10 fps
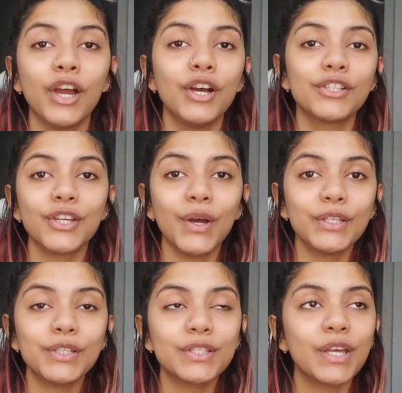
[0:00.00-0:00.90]
So I
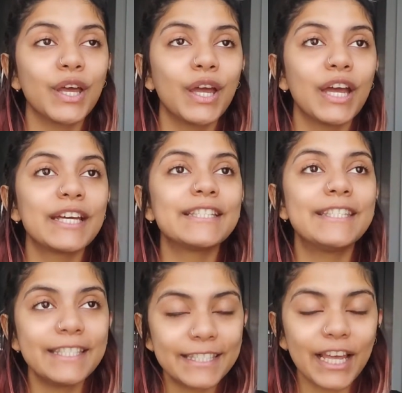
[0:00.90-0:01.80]
just
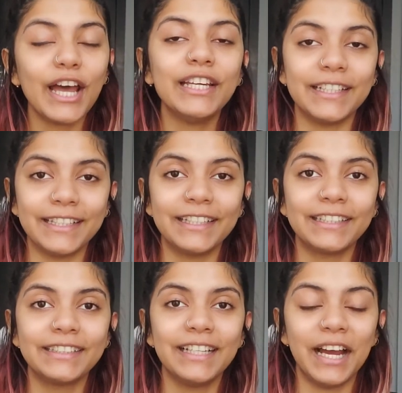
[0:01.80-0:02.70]
decided
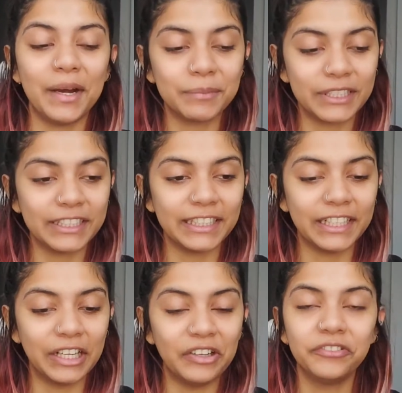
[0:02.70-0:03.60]
I'm
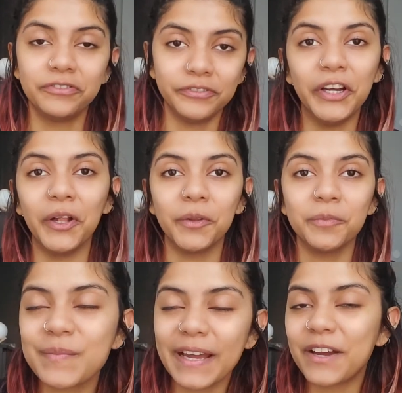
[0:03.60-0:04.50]
gonna
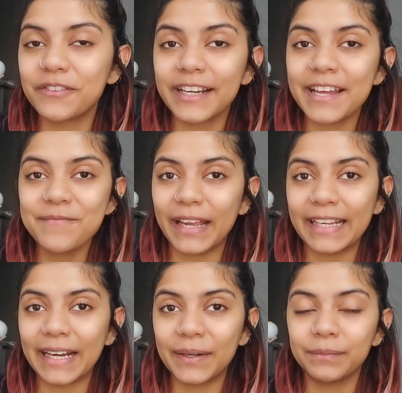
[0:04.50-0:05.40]
film my everyday
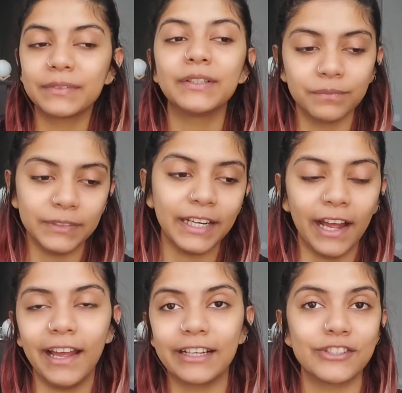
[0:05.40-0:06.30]
makeup that
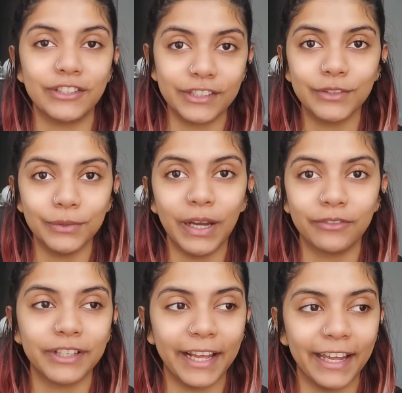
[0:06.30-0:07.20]
I actually do
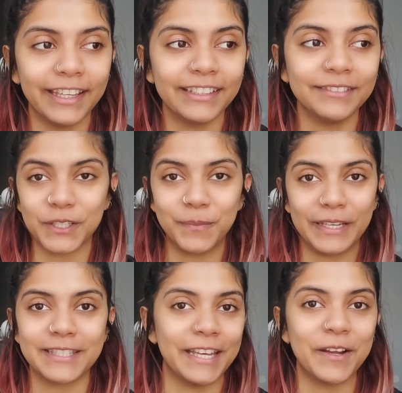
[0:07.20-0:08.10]
every day. Just
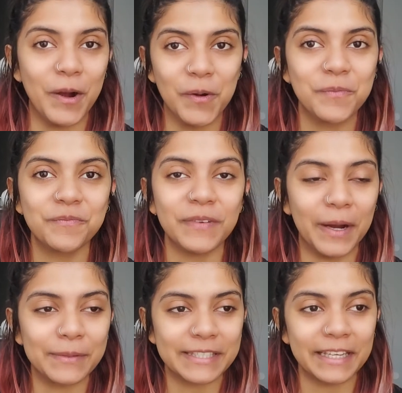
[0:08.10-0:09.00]
by staying home,
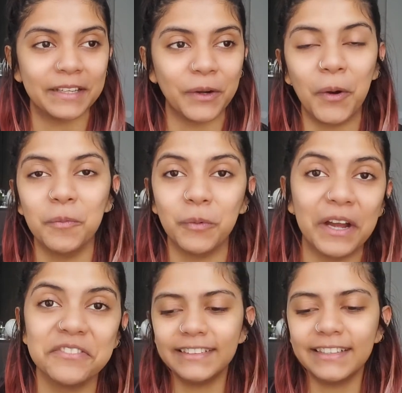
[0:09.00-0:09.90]
I'm a stay-at-home
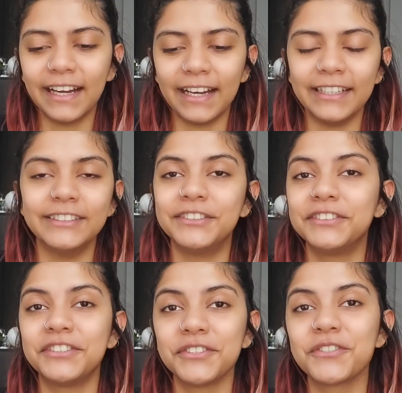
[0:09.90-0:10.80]
wife. I
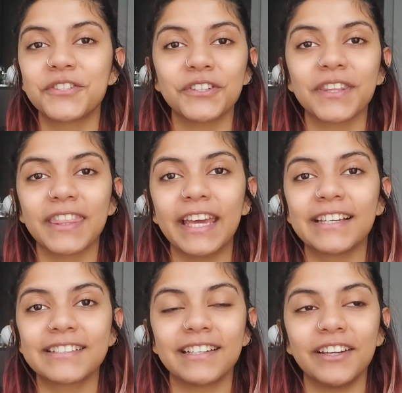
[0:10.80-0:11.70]
do certain
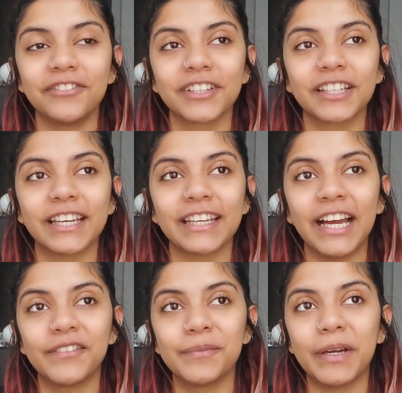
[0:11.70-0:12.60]
things and I feel like
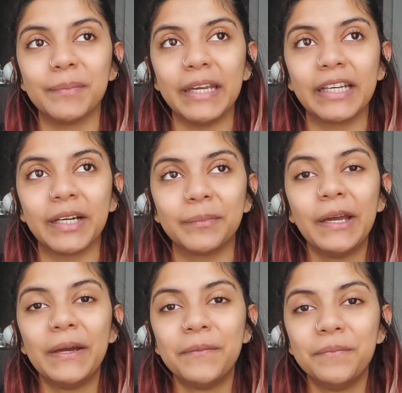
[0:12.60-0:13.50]
having my makeup
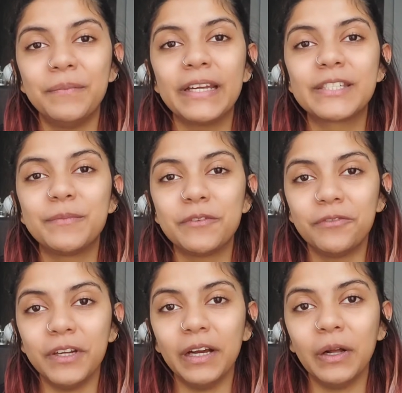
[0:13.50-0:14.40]
makes me
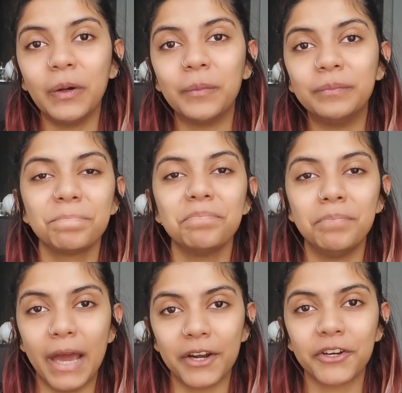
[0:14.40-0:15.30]
feel
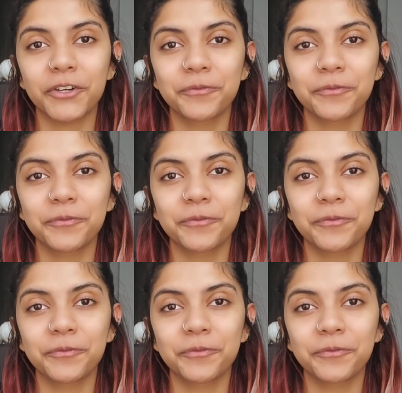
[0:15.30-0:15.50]
better.